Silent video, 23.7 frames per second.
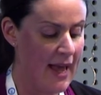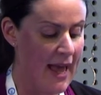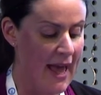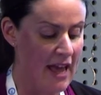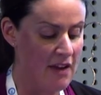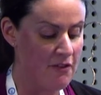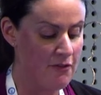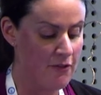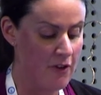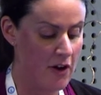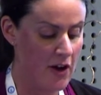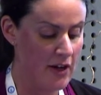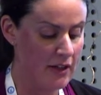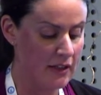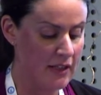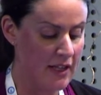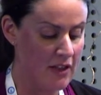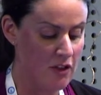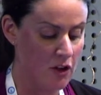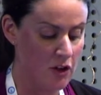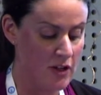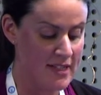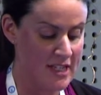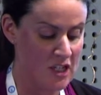and finally
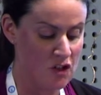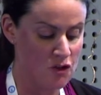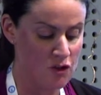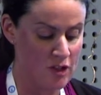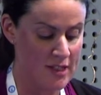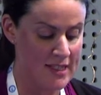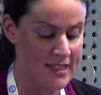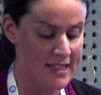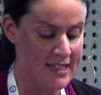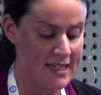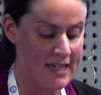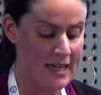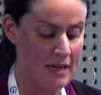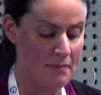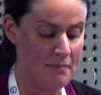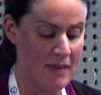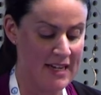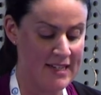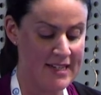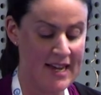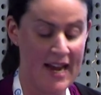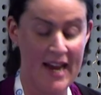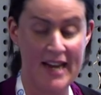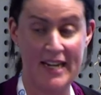those interested in
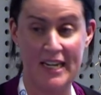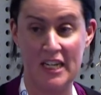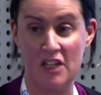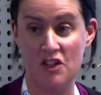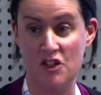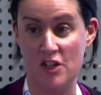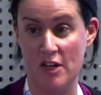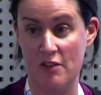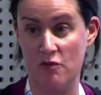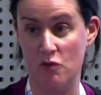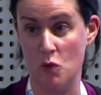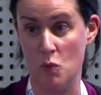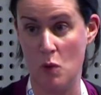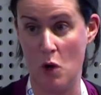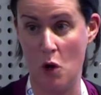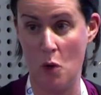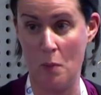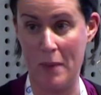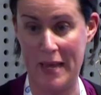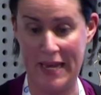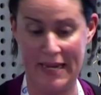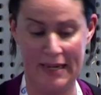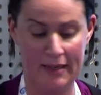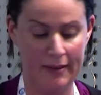maintaining general
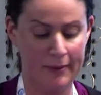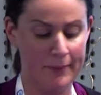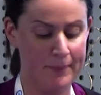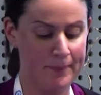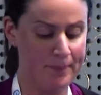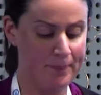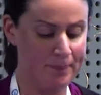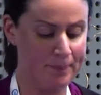wellbeing.